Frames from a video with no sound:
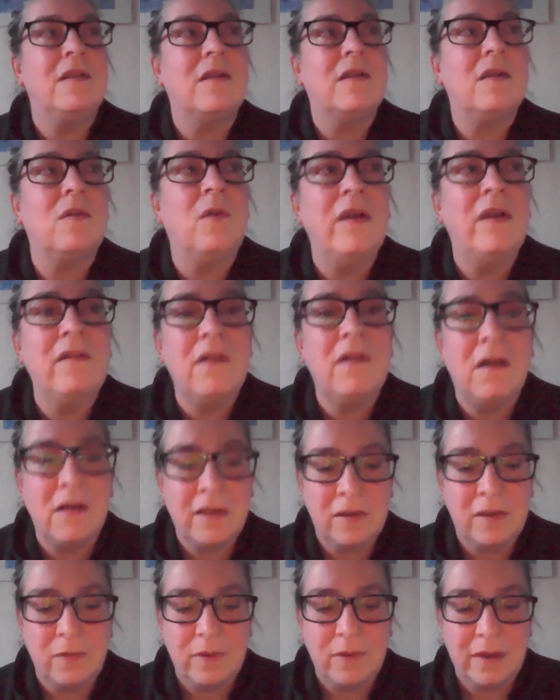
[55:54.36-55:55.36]
we're
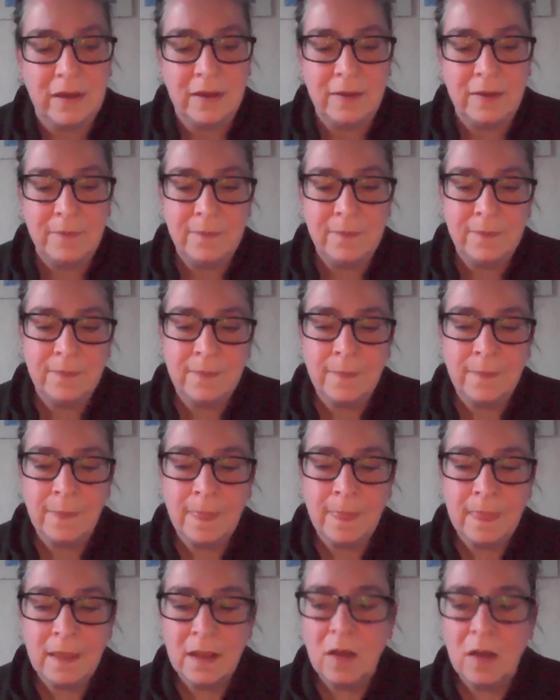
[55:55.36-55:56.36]
arguing
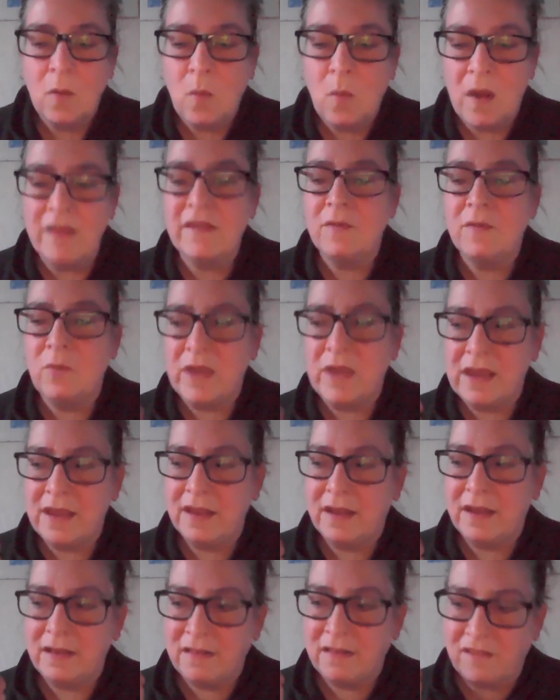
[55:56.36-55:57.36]
whether we
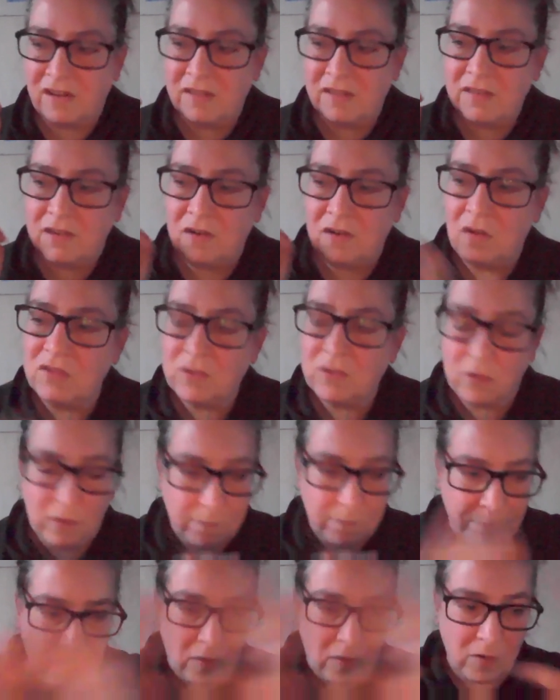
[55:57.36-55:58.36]
can just not do
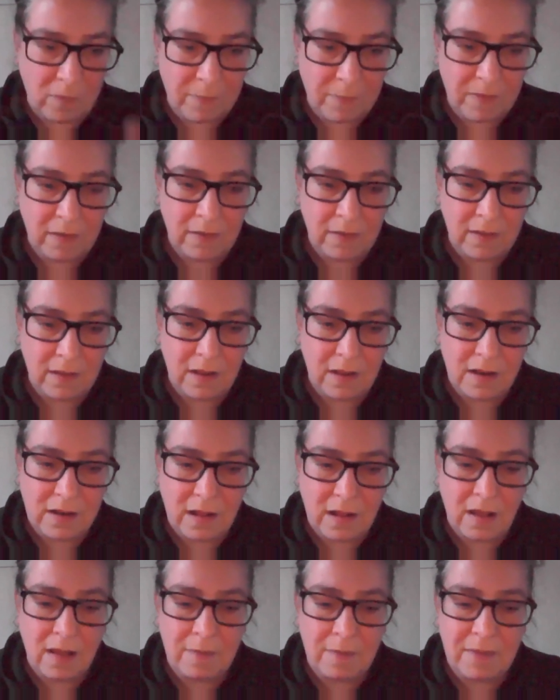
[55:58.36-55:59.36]
it bulk, but
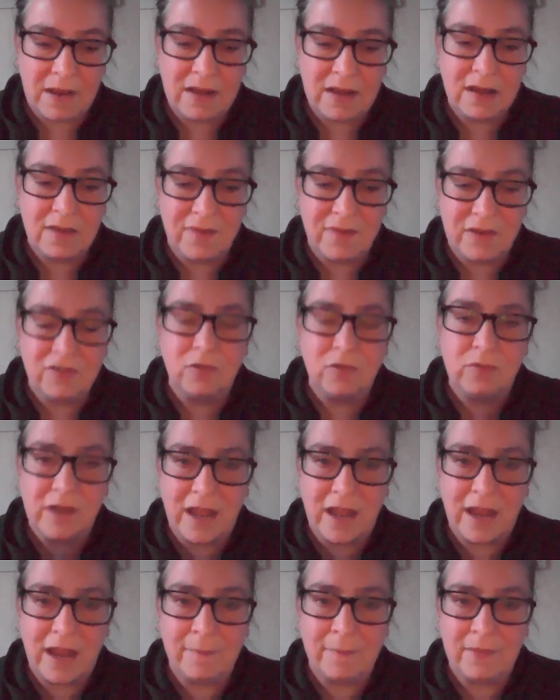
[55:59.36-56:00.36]
individual
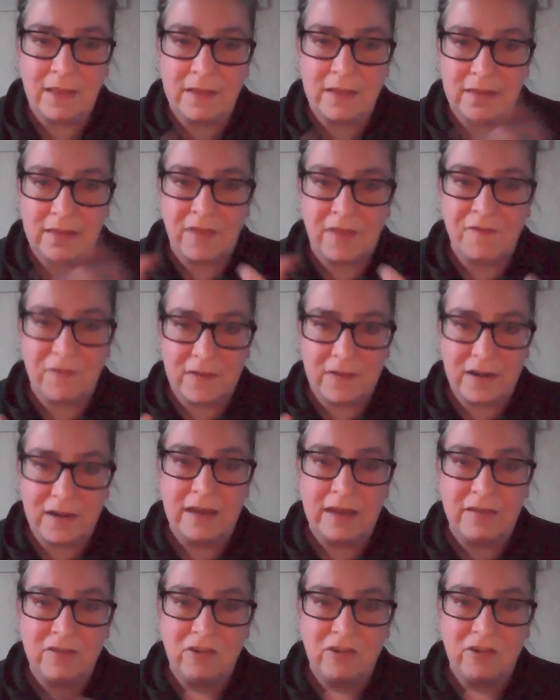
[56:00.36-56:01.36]
names, there's
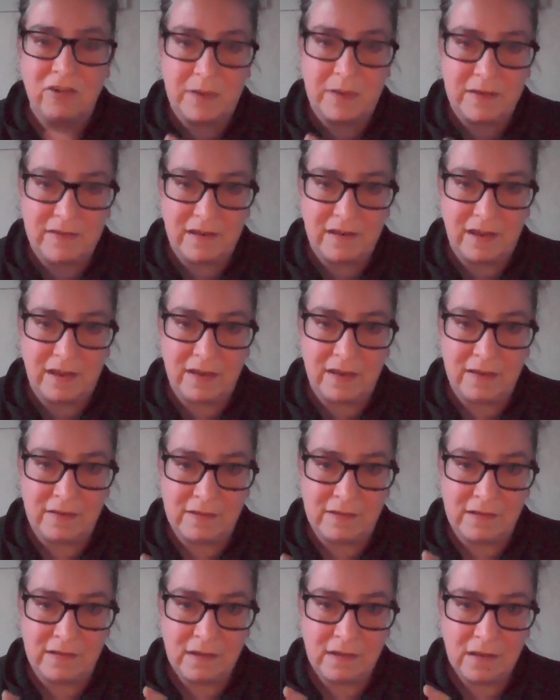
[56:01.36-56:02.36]
definitely should be
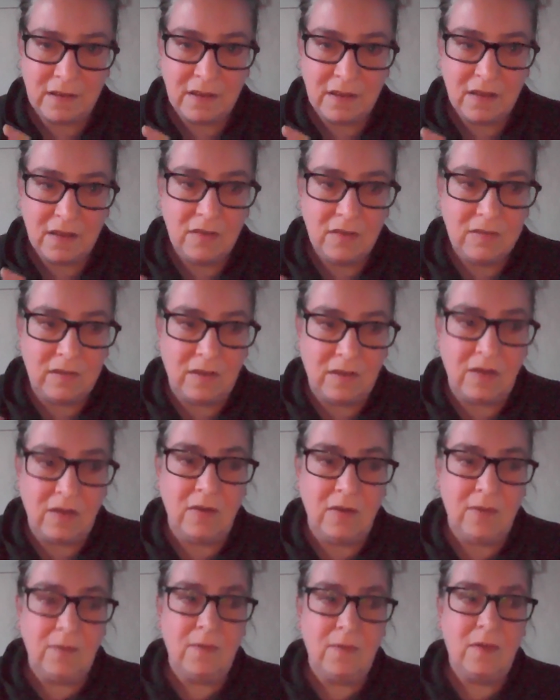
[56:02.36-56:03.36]
changed.
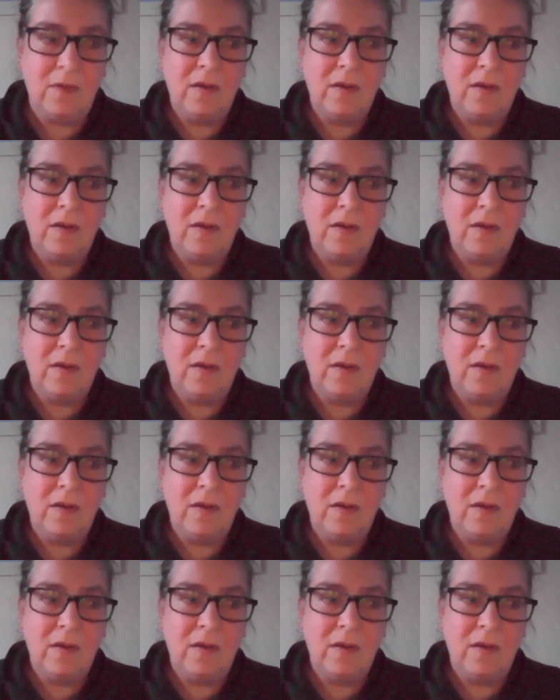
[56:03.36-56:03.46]
So